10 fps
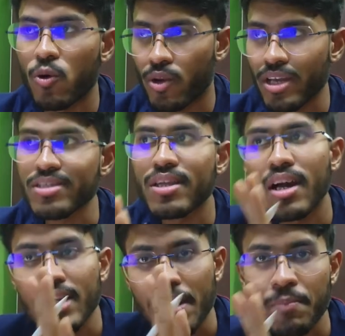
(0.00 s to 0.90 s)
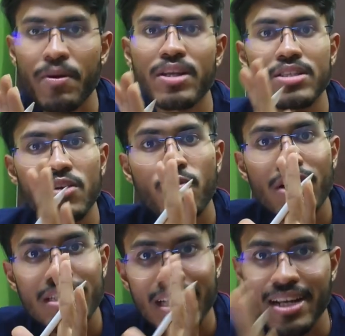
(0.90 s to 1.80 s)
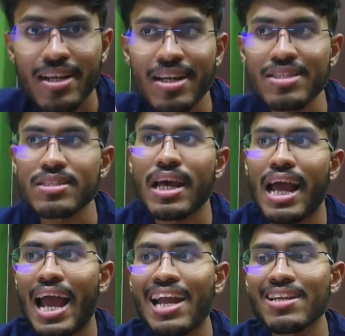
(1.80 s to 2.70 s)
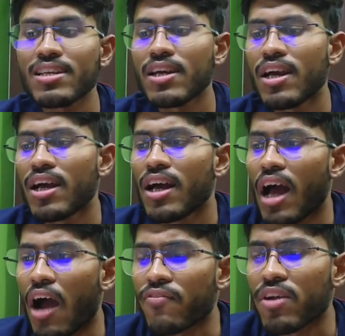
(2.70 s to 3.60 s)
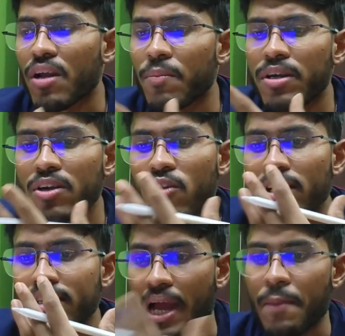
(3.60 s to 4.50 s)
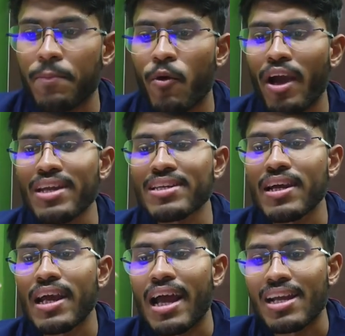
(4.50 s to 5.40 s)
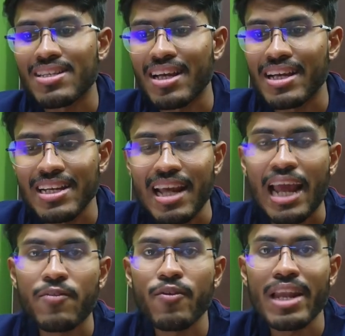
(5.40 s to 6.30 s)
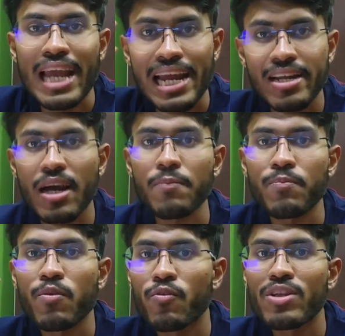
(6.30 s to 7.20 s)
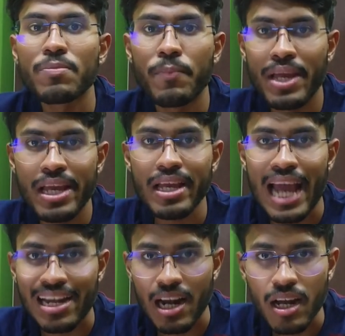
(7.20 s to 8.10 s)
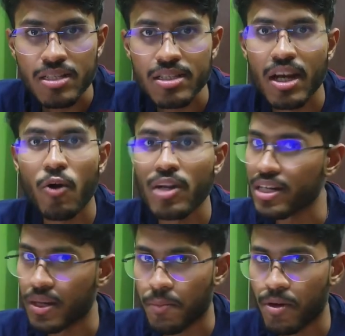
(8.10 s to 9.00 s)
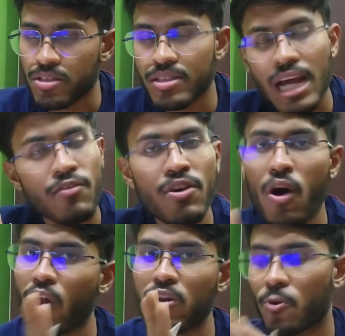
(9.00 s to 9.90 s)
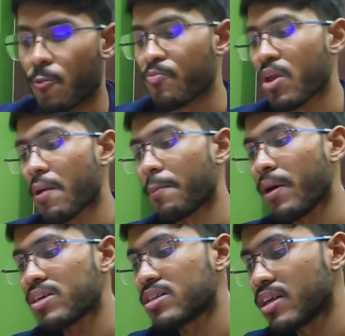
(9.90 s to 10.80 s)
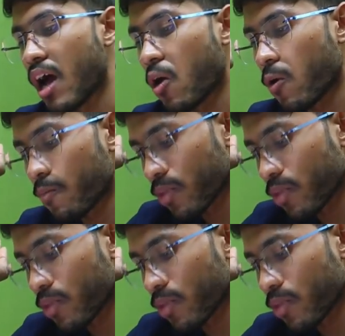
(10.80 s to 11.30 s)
okay, the temperature will decrease, and after a particular time point at the end, it will end up with being at a surrounding temperature, that we all know. But now,